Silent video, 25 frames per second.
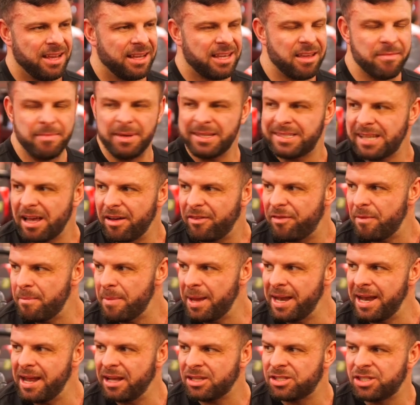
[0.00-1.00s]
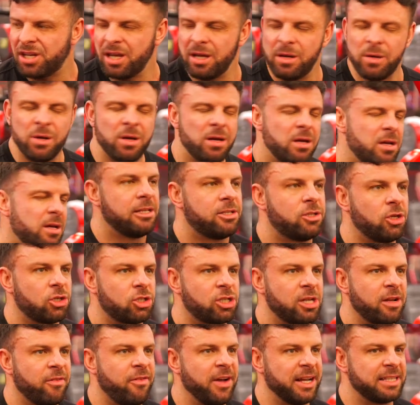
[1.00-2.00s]
give myself a minute or 2.
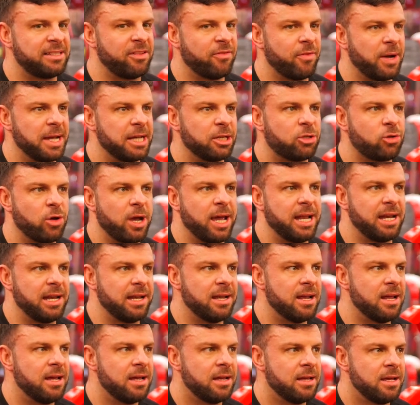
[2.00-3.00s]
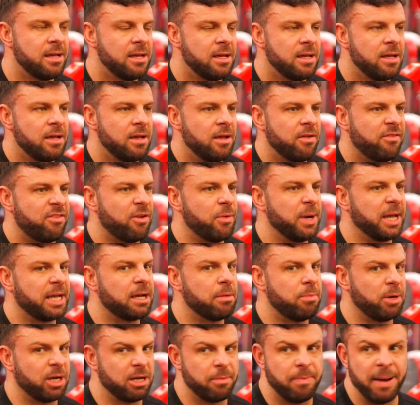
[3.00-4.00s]
Such an effective way of training for
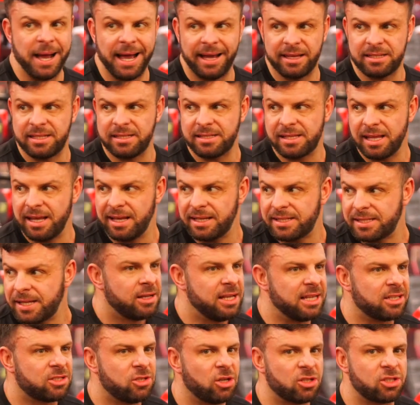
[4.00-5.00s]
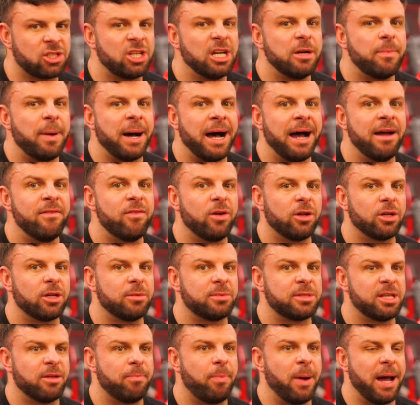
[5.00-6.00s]
weaker body parts is this. It's not super high
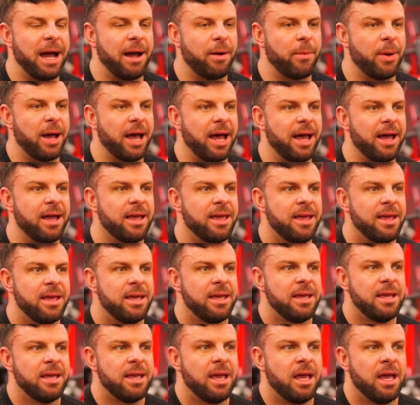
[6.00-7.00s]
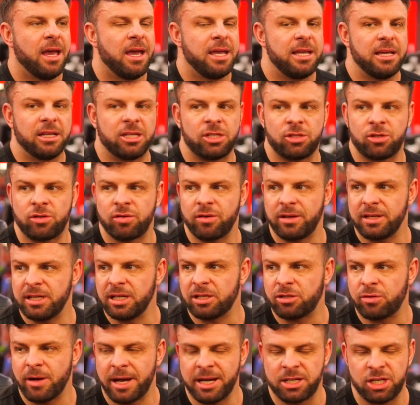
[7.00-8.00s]
volume to the part where you
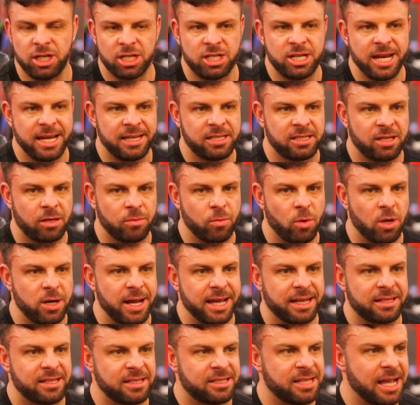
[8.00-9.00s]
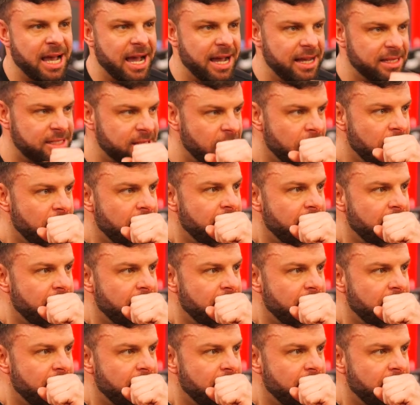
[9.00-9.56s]
trash your chest on one exercise